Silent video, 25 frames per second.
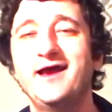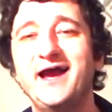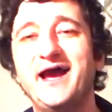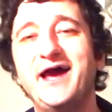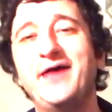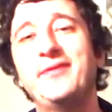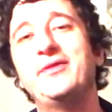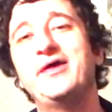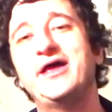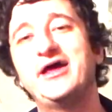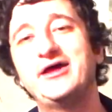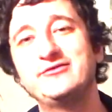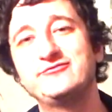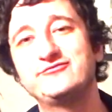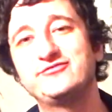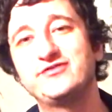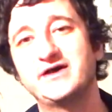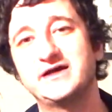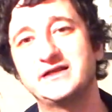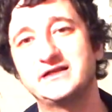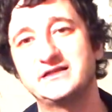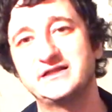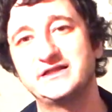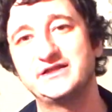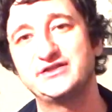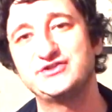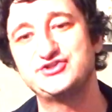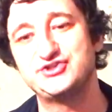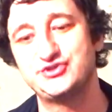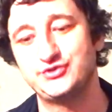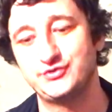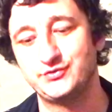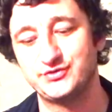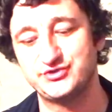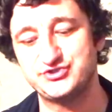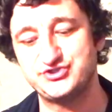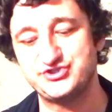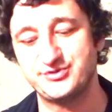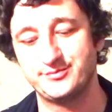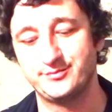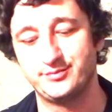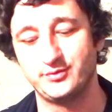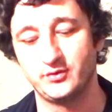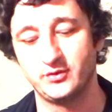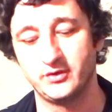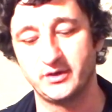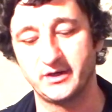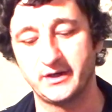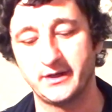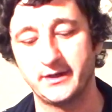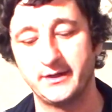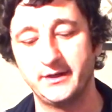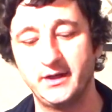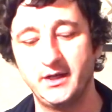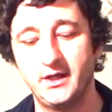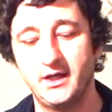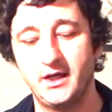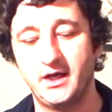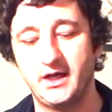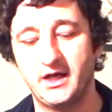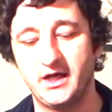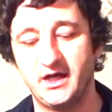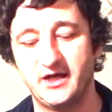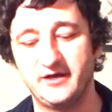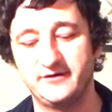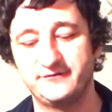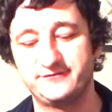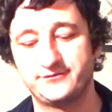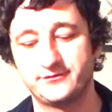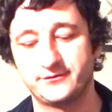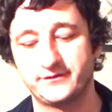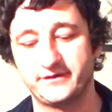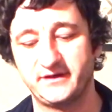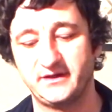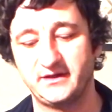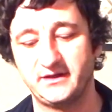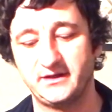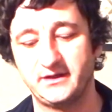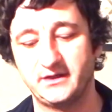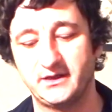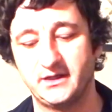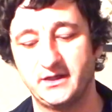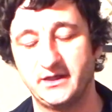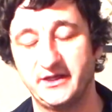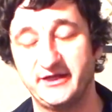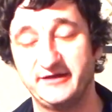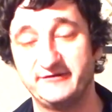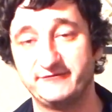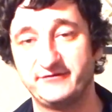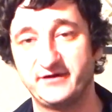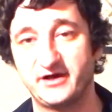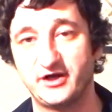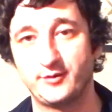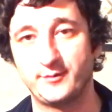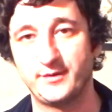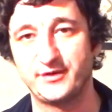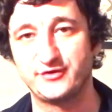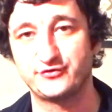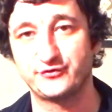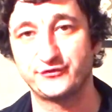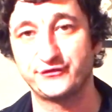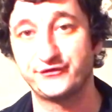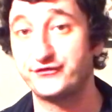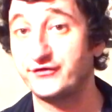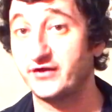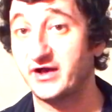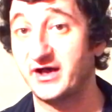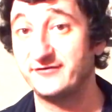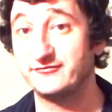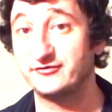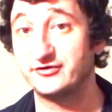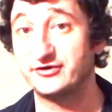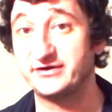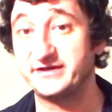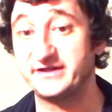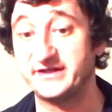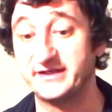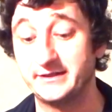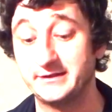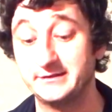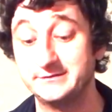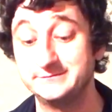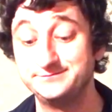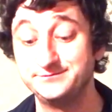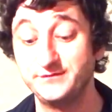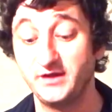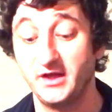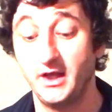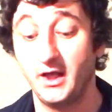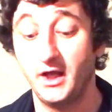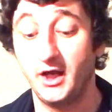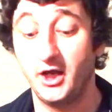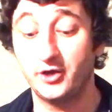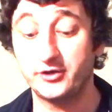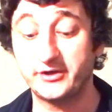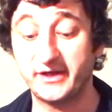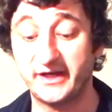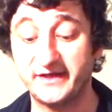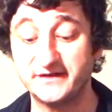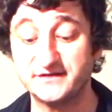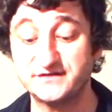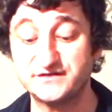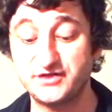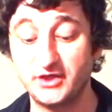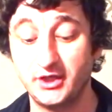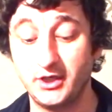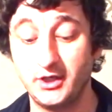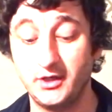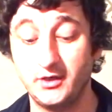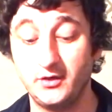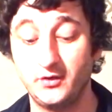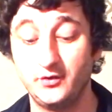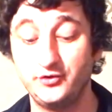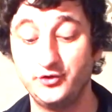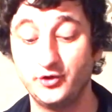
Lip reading: And then finally to De Boer for the environmental sovereignty. Okay, so